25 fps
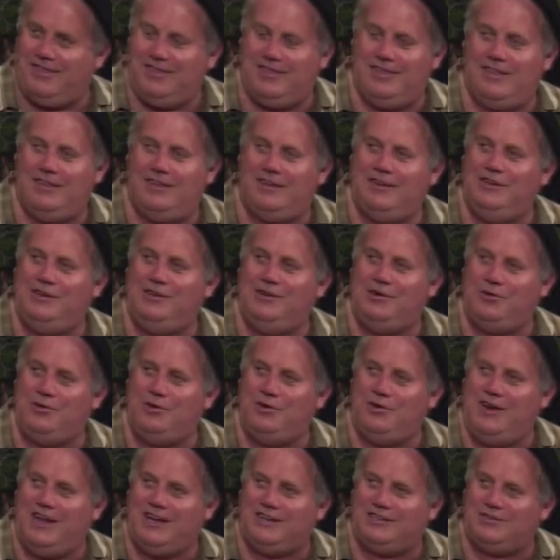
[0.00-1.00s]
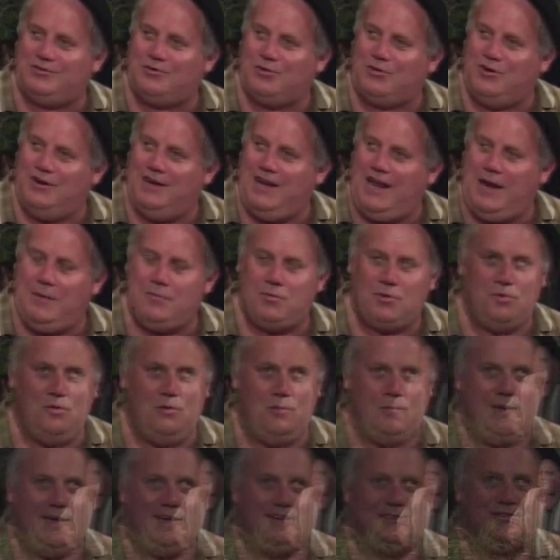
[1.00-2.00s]
your next door neighbor who
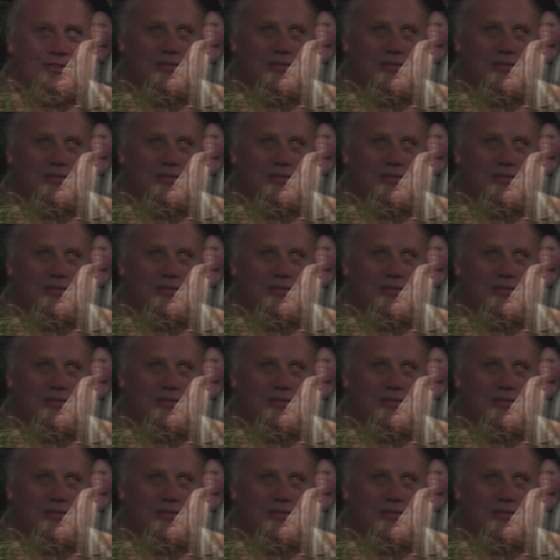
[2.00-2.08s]
bakes